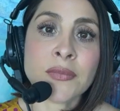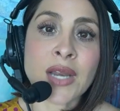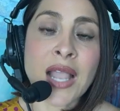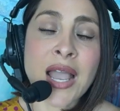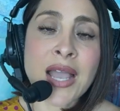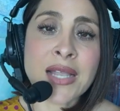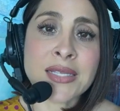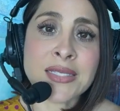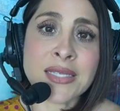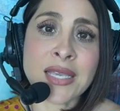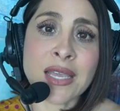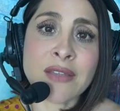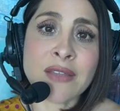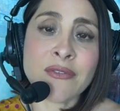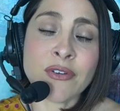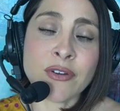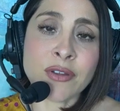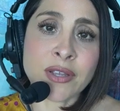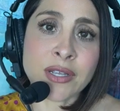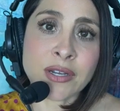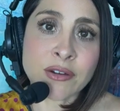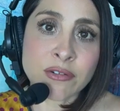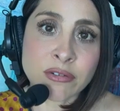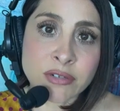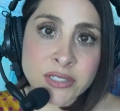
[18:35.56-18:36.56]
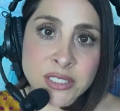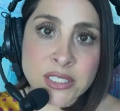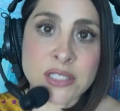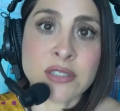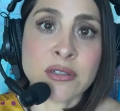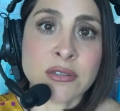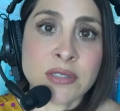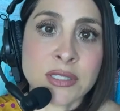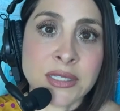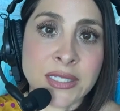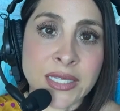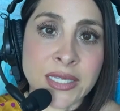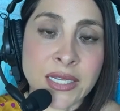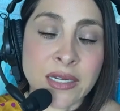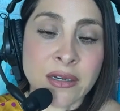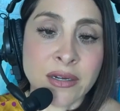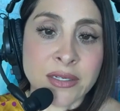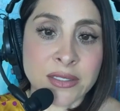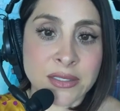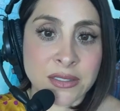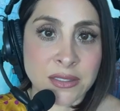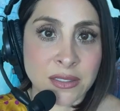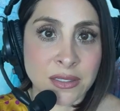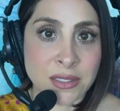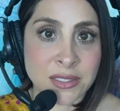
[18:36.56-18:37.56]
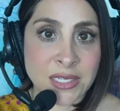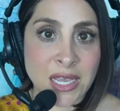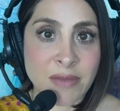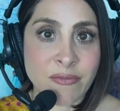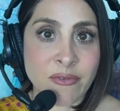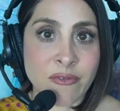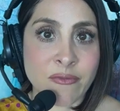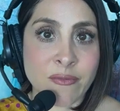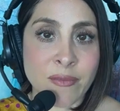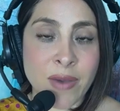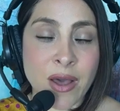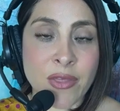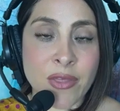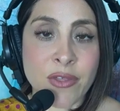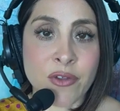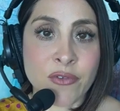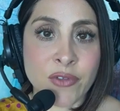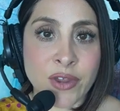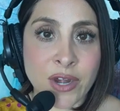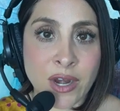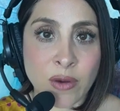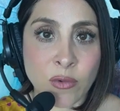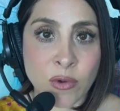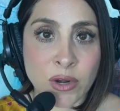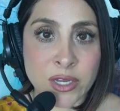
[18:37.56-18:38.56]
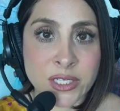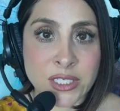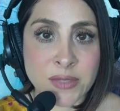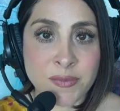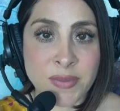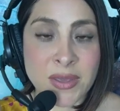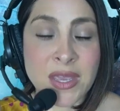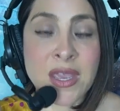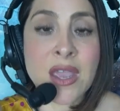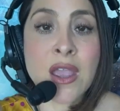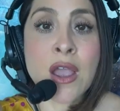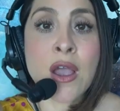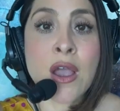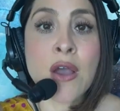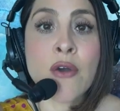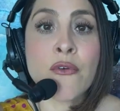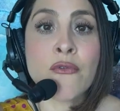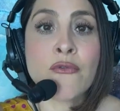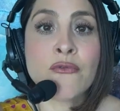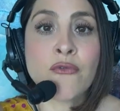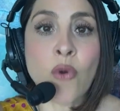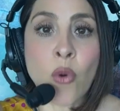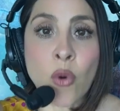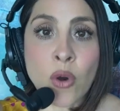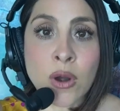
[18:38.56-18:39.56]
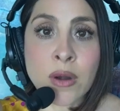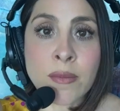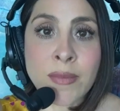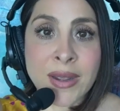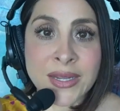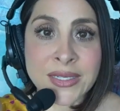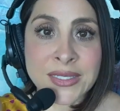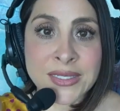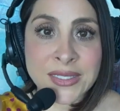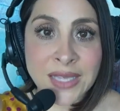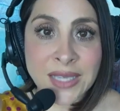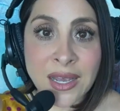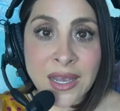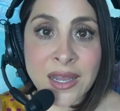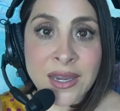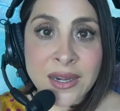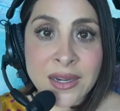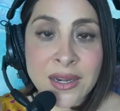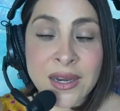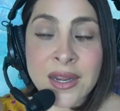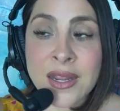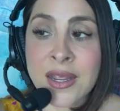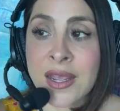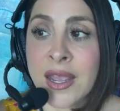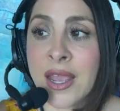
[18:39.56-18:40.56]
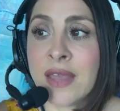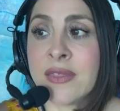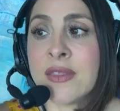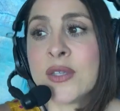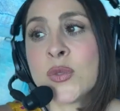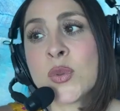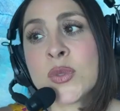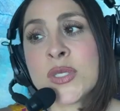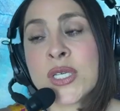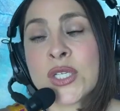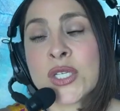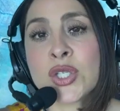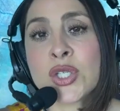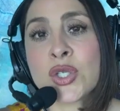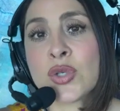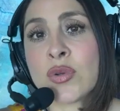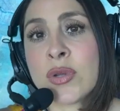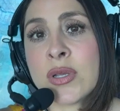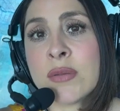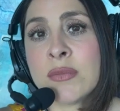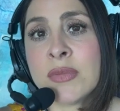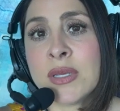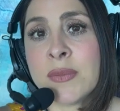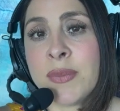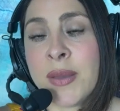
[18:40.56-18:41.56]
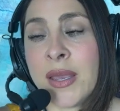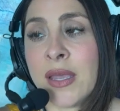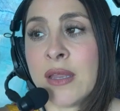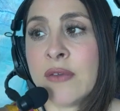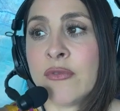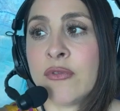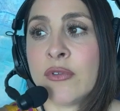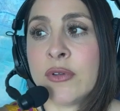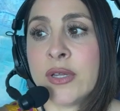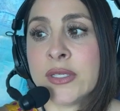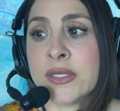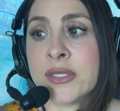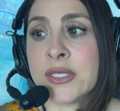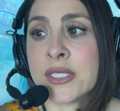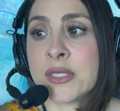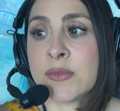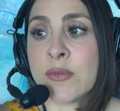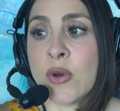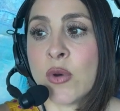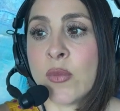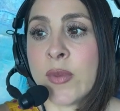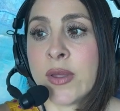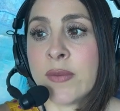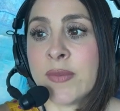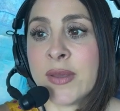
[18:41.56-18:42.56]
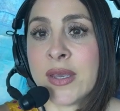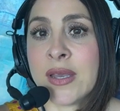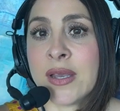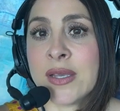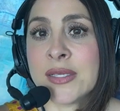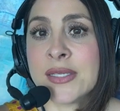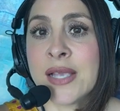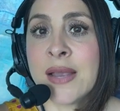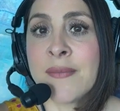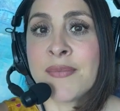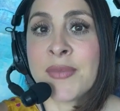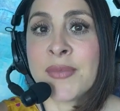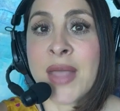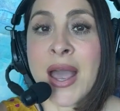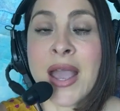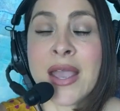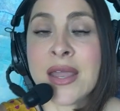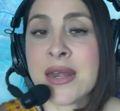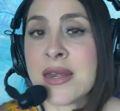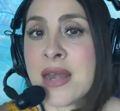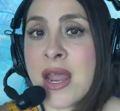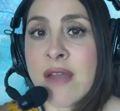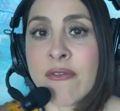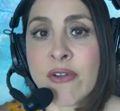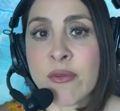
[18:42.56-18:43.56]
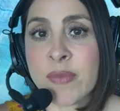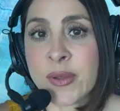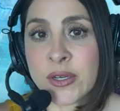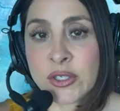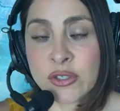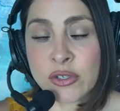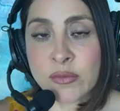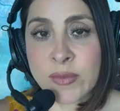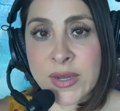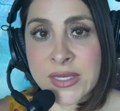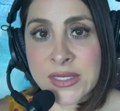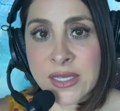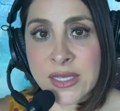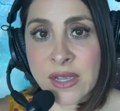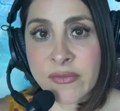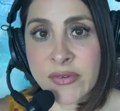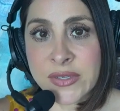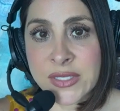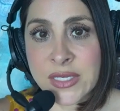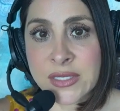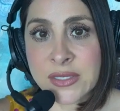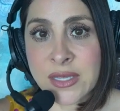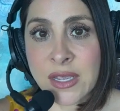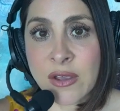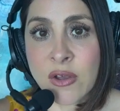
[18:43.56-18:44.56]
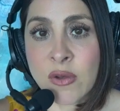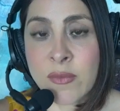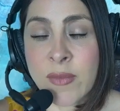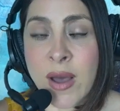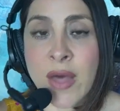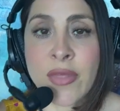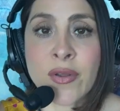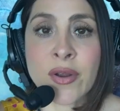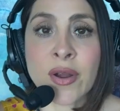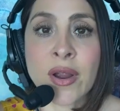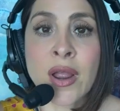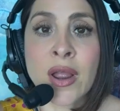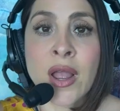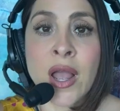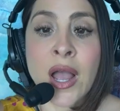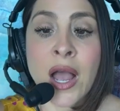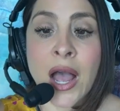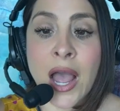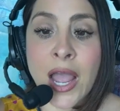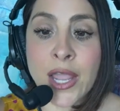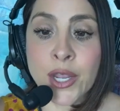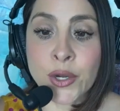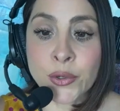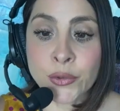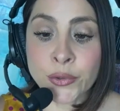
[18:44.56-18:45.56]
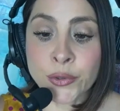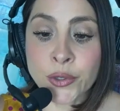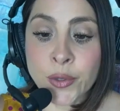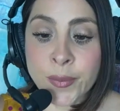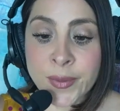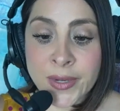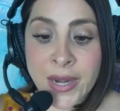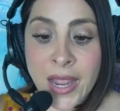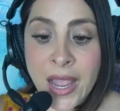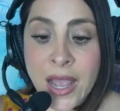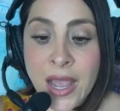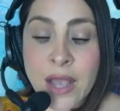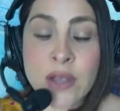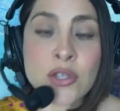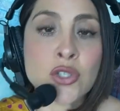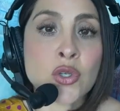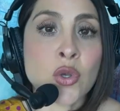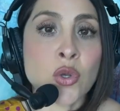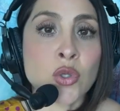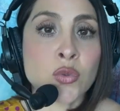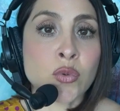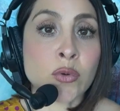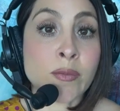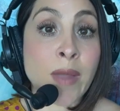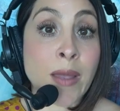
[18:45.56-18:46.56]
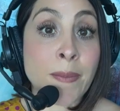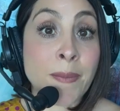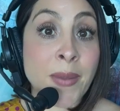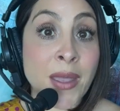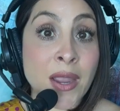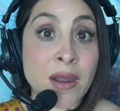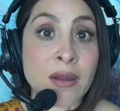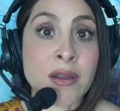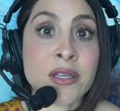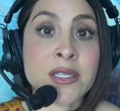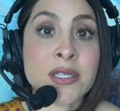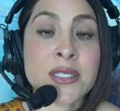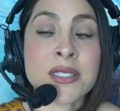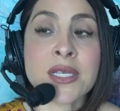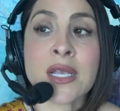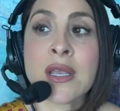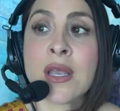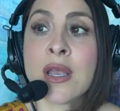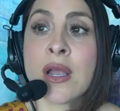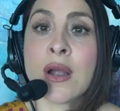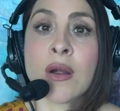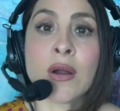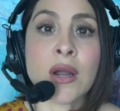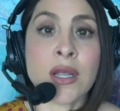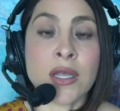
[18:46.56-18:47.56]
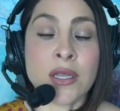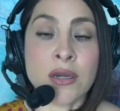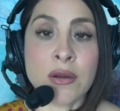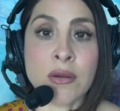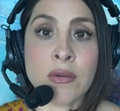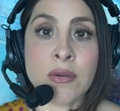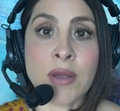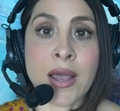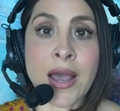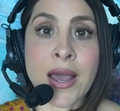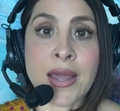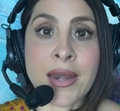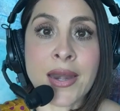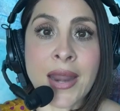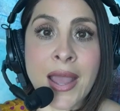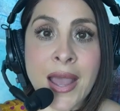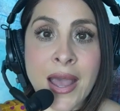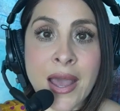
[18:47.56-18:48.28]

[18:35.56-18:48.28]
I had to get very crystal clear as to the type of mother that I wanted to be for my son. And this was extremely painful at this moment because I had never pictured myself as a single mother. I grew up in a household where my parents, had